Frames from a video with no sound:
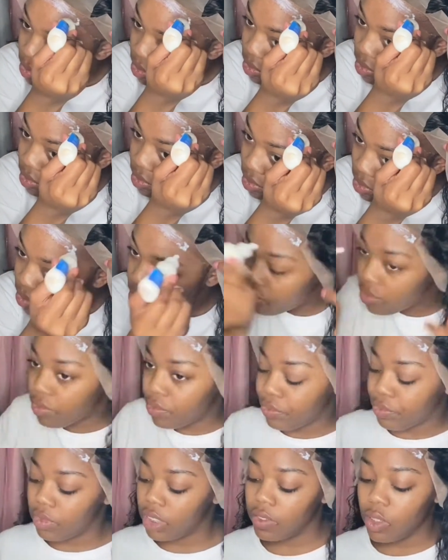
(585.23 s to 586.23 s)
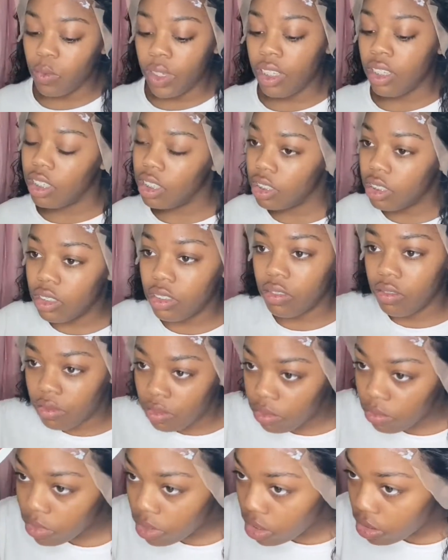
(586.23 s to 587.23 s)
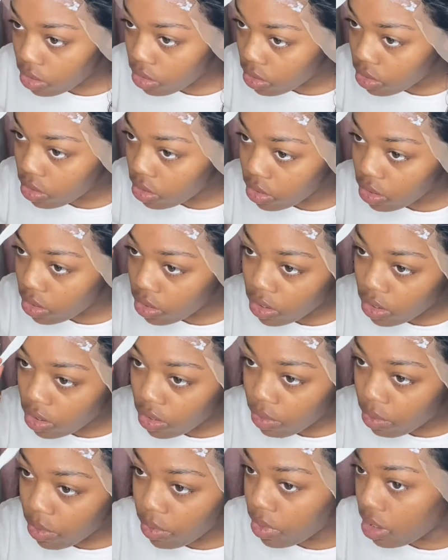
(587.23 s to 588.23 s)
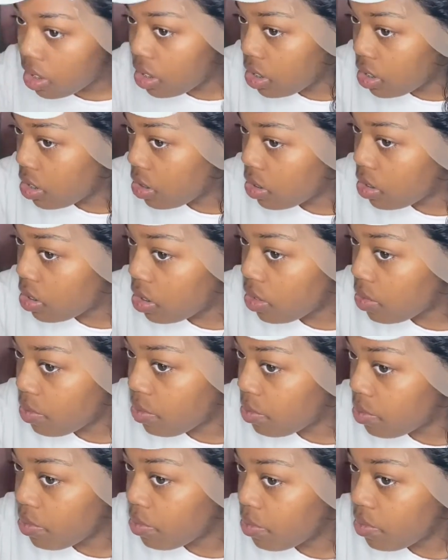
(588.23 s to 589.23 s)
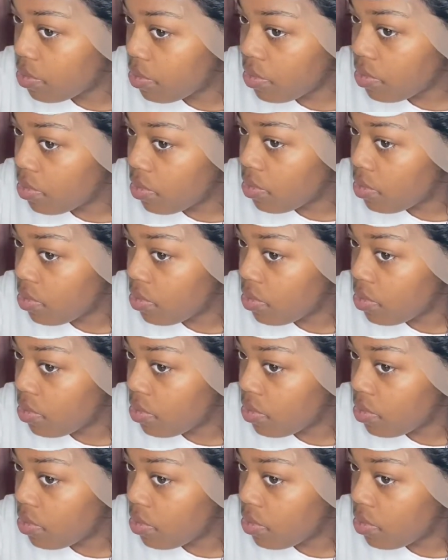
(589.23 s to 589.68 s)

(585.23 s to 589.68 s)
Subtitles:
a clear color, more like translucent. That's what you want to go for.